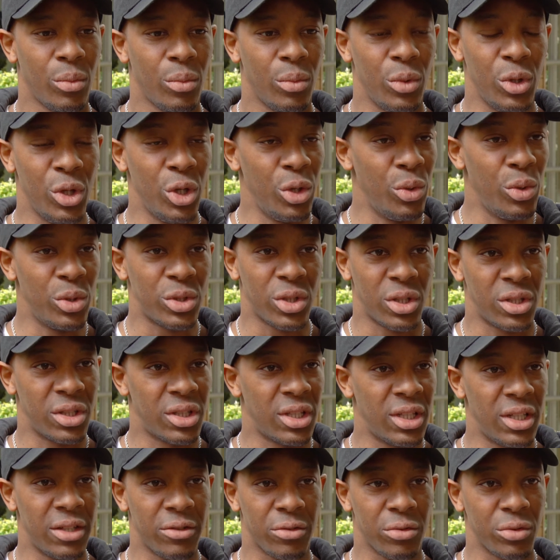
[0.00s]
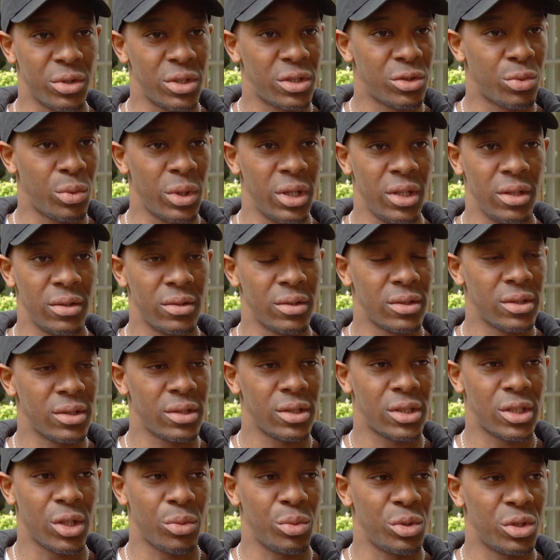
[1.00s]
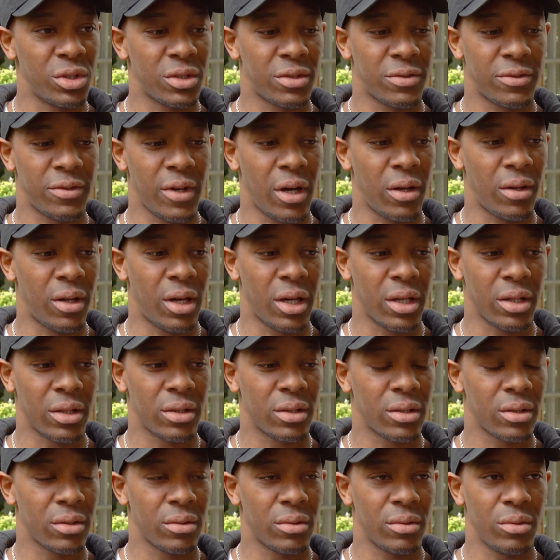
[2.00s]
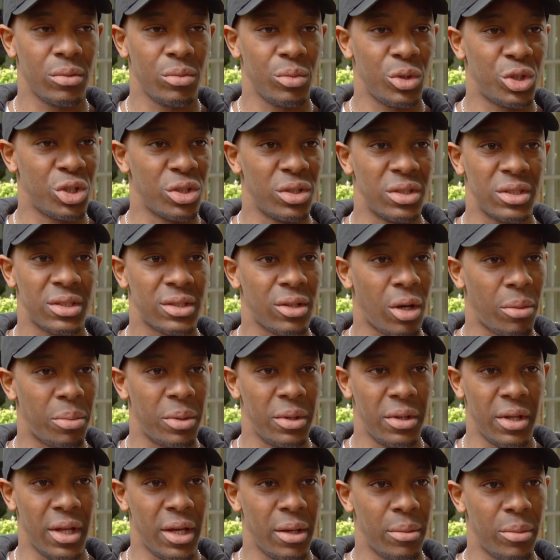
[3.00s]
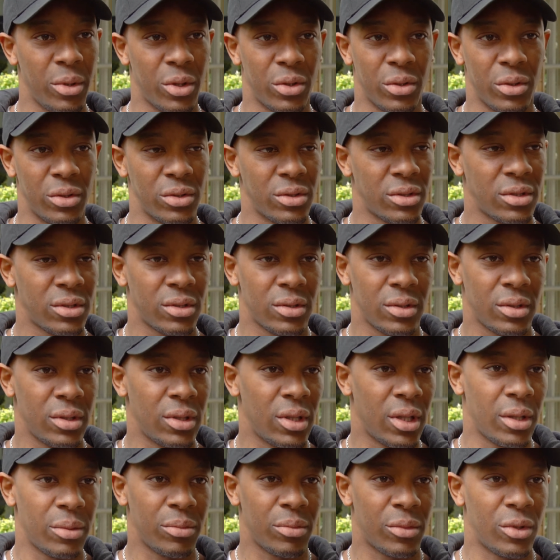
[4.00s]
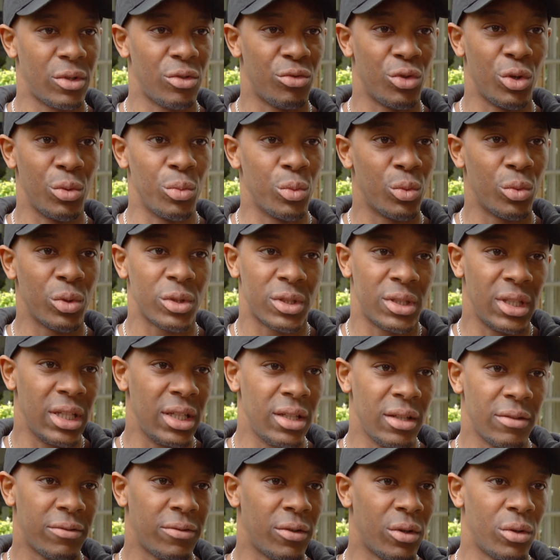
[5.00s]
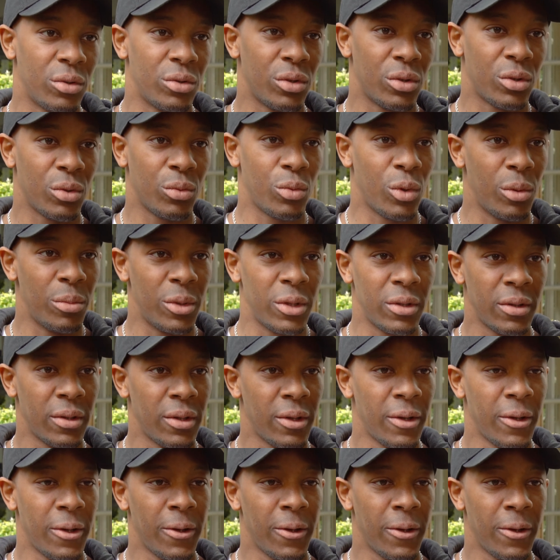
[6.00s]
We knew he was on a delivery suite, so we just felt like we shouldn't stop in there because the room was needed for another woman.